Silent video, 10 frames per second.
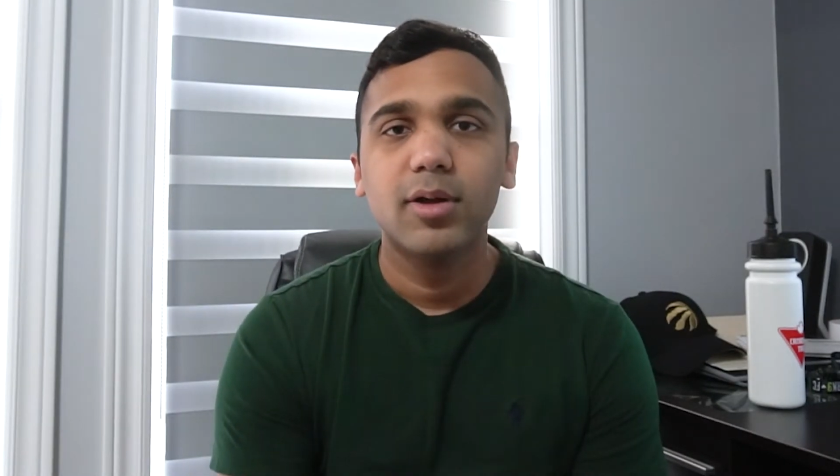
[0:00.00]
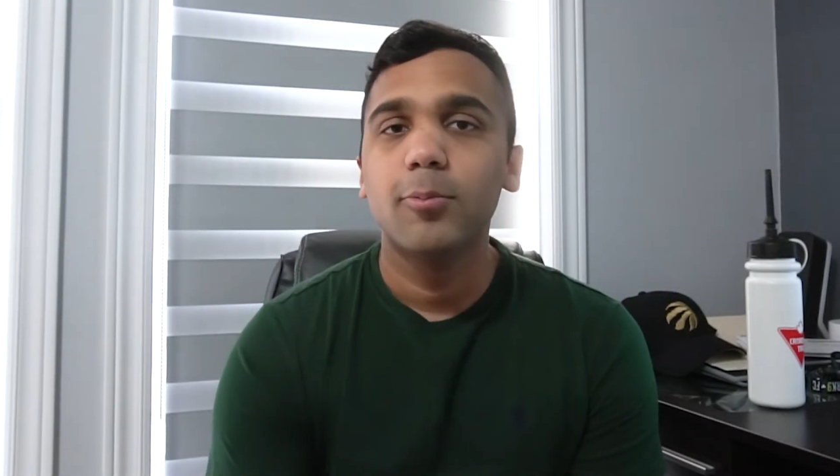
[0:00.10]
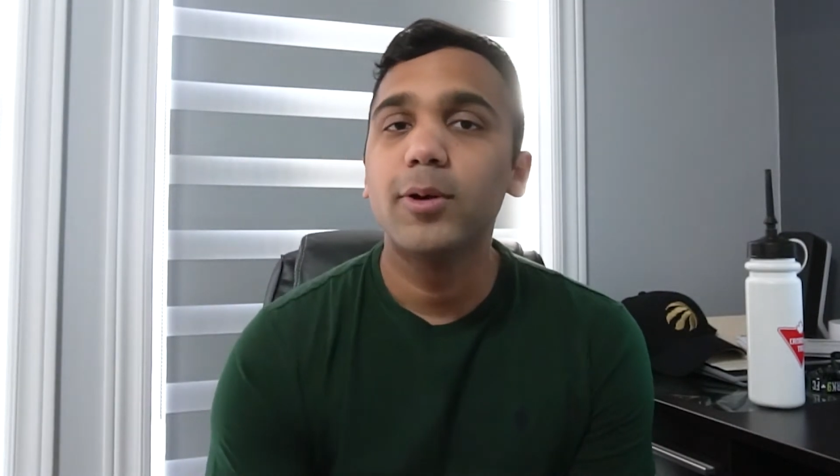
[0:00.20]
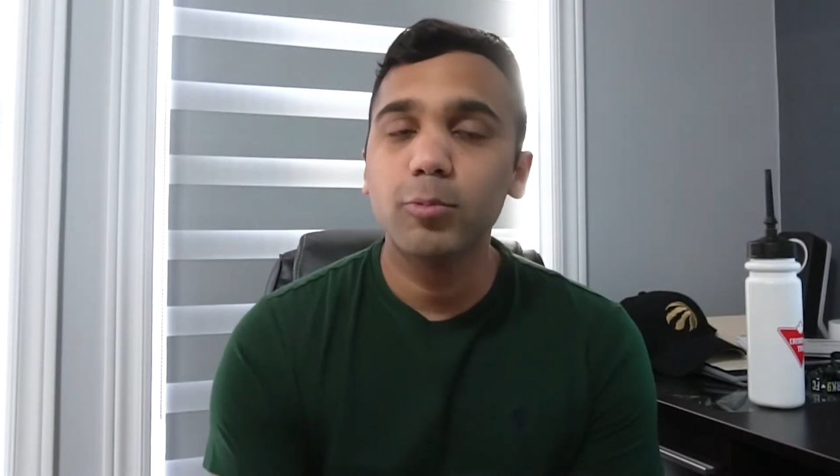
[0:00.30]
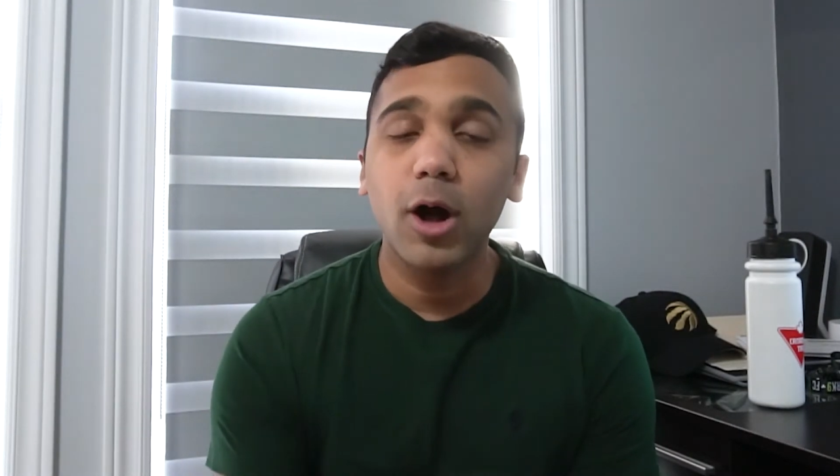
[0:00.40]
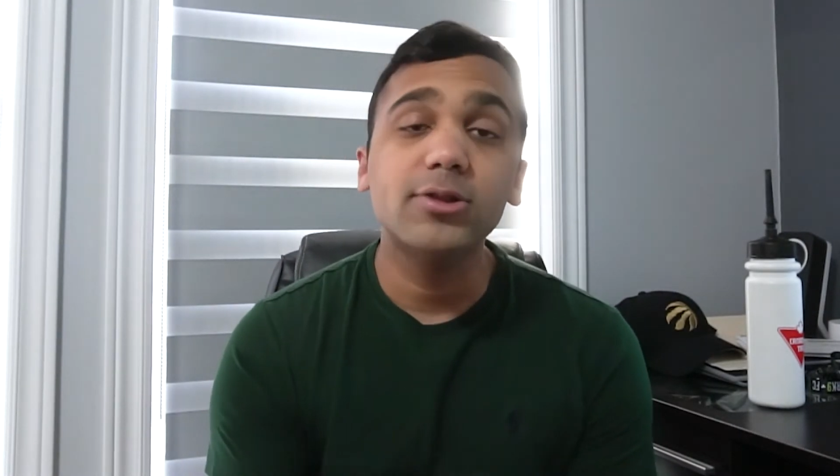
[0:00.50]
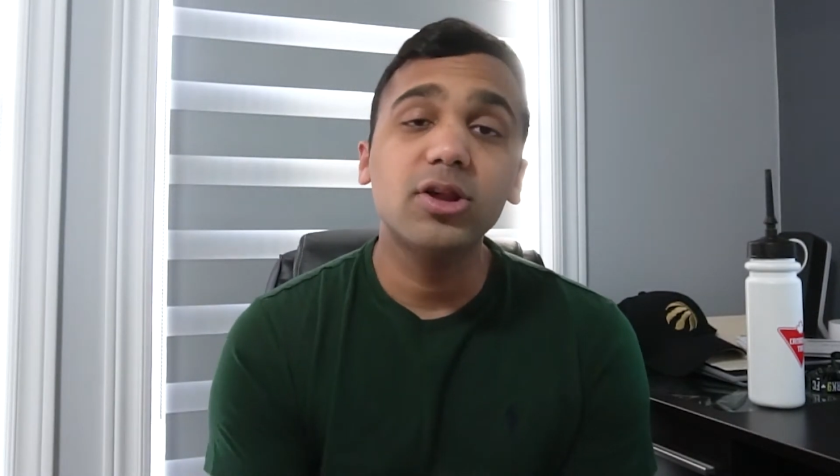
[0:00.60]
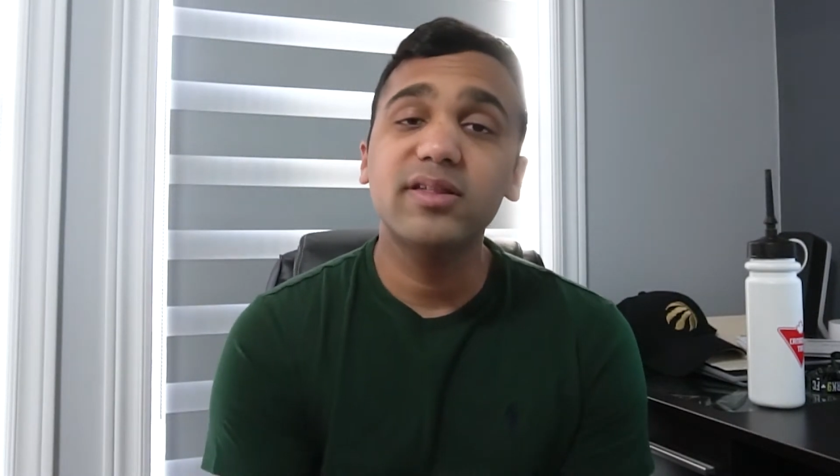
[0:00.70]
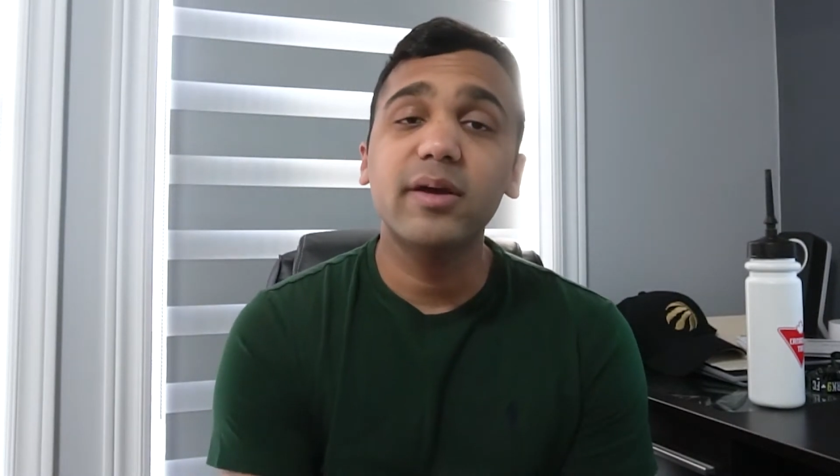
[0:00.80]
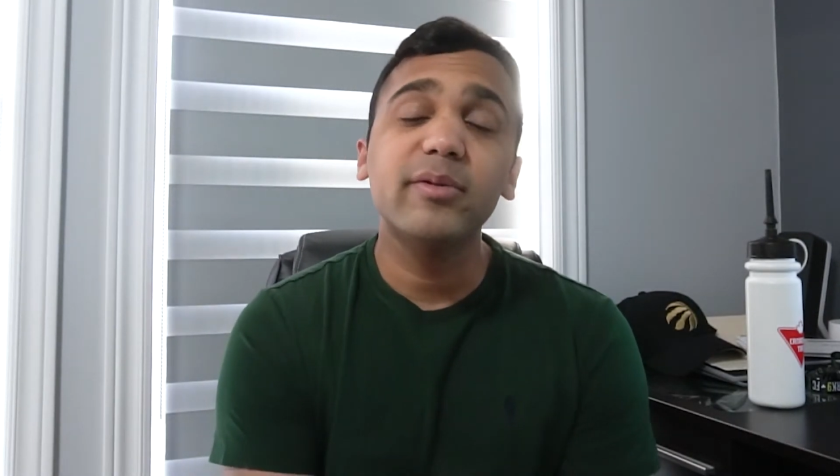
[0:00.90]
When
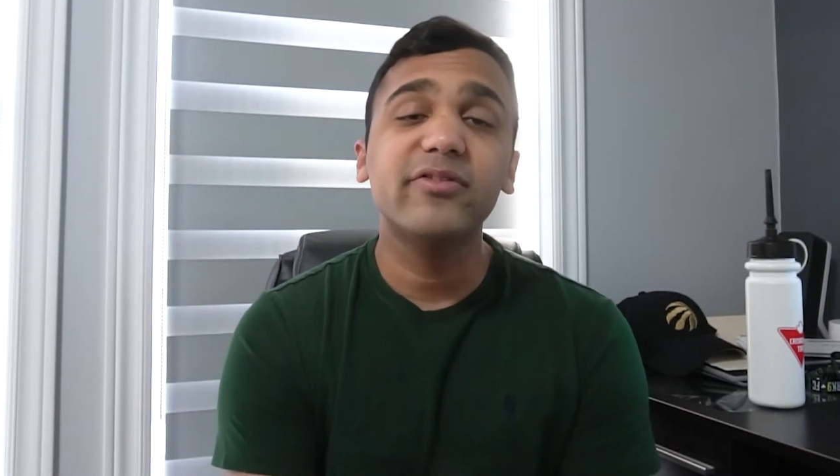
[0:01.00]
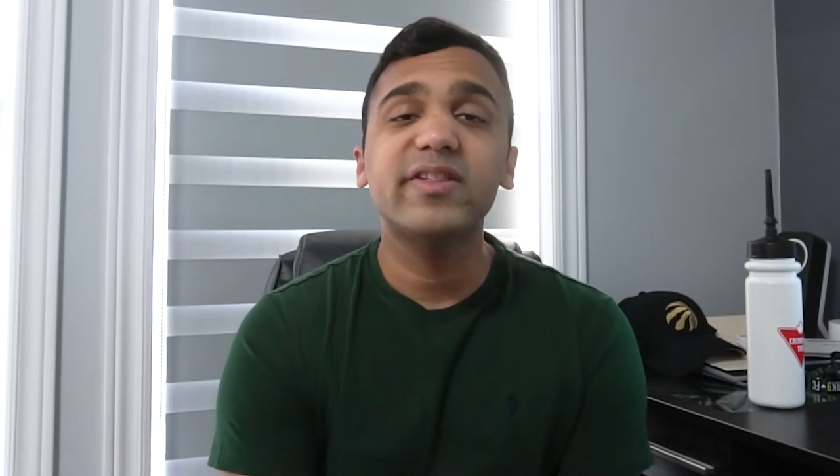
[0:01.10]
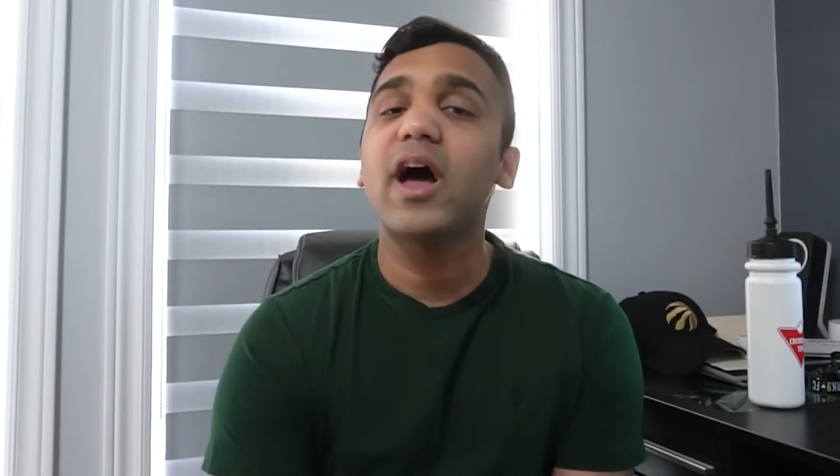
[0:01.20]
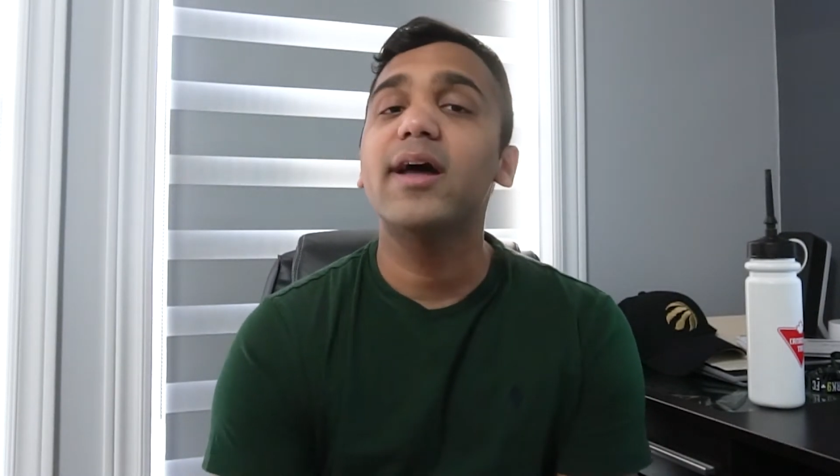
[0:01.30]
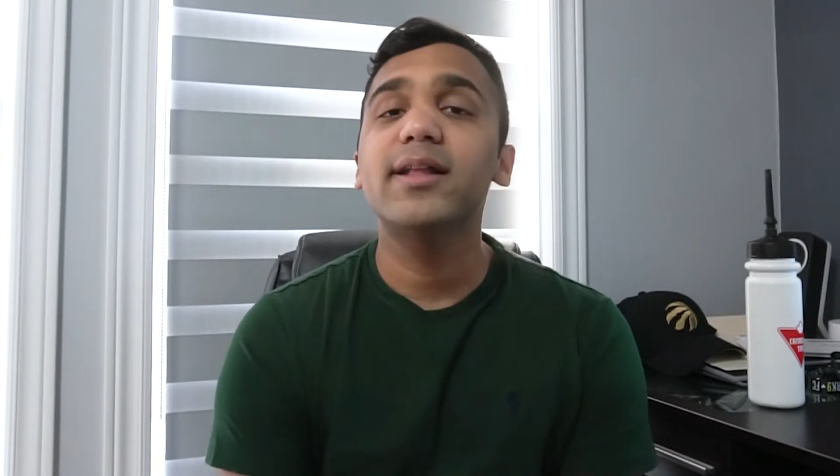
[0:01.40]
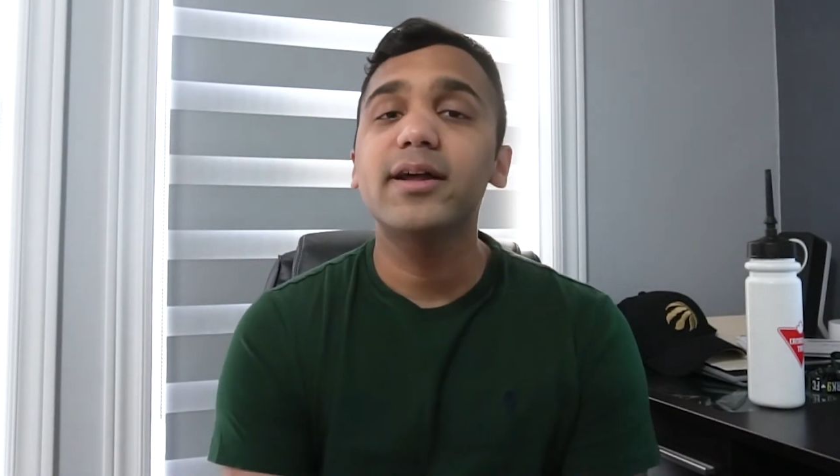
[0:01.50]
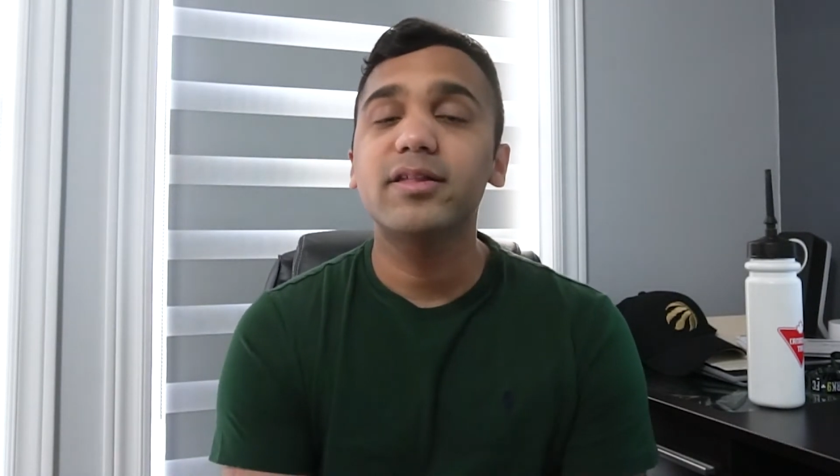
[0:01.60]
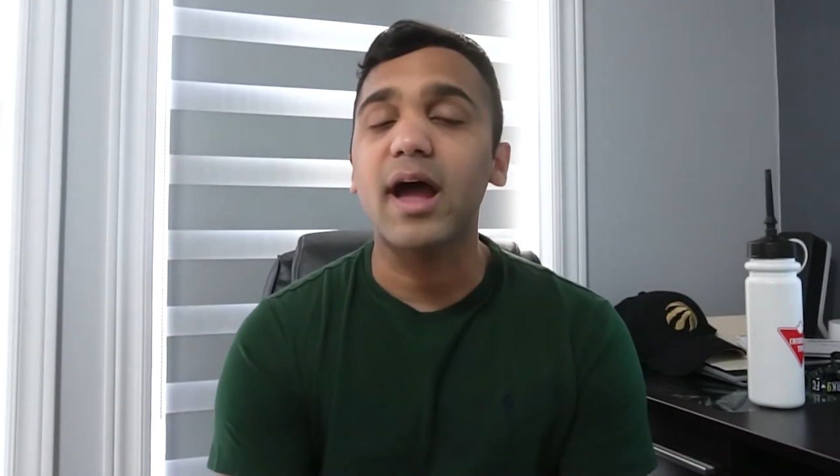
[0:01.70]
watching some of his highlights,